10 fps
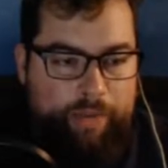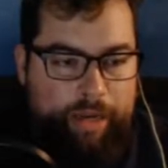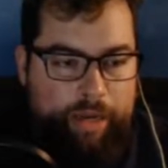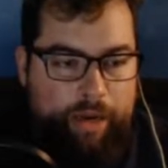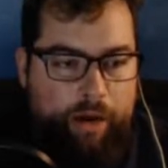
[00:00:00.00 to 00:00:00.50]
There
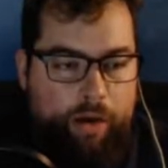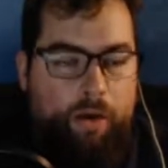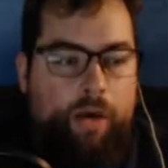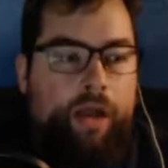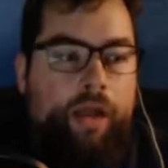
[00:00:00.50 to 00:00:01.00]
you
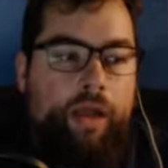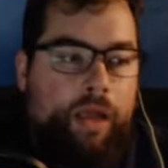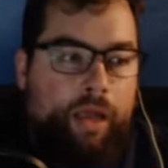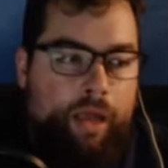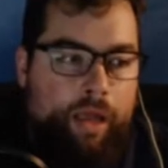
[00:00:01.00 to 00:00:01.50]
go.
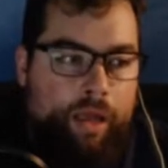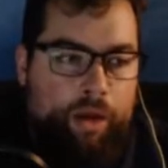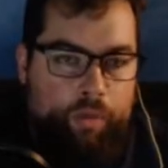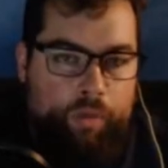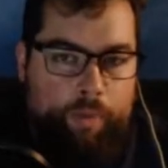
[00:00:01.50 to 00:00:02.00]

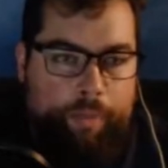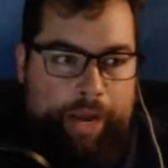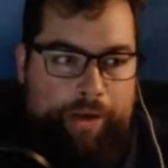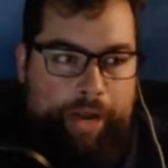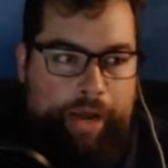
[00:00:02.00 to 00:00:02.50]

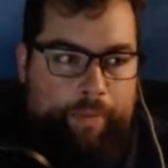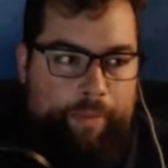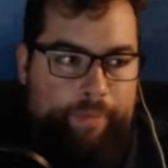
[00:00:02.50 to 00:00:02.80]
Repair it up.